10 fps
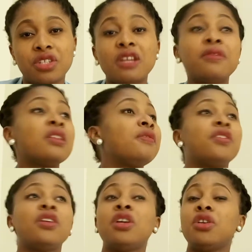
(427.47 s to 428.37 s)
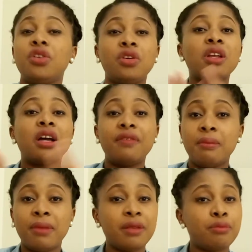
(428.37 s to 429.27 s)
Even if you don't have your
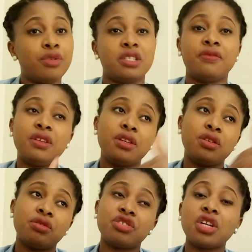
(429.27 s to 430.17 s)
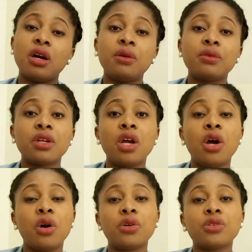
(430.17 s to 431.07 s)
mind breastfeeding your child
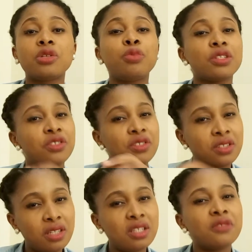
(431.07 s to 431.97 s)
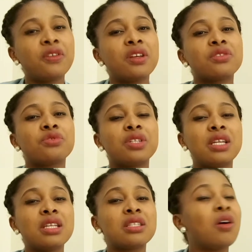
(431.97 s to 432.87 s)
or you, but you see these first 3
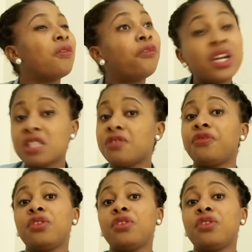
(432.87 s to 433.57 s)
days or first